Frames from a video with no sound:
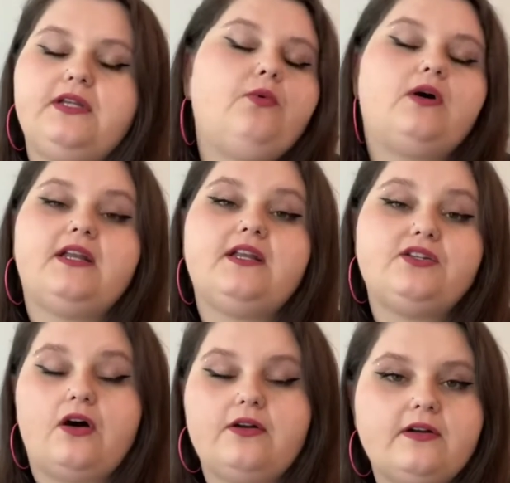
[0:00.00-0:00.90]
wanted a
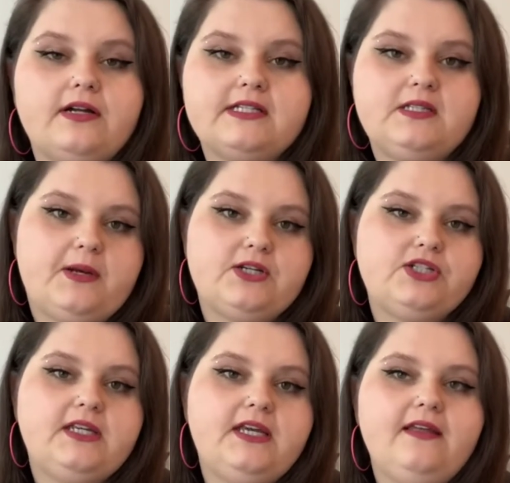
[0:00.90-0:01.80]
daughter,
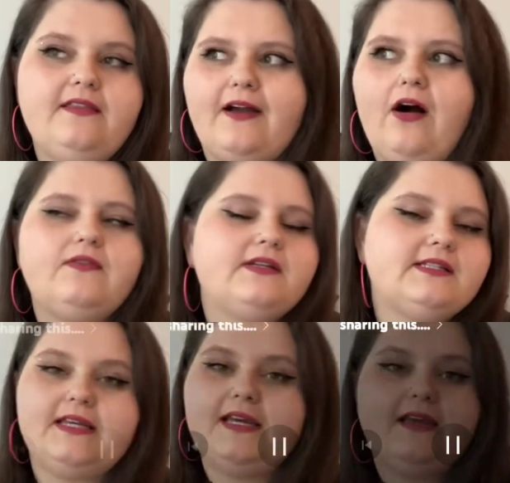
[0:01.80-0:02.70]
especially like
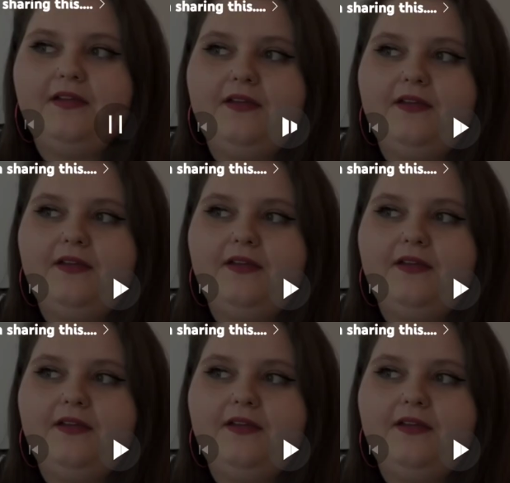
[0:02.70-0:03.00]
obviously.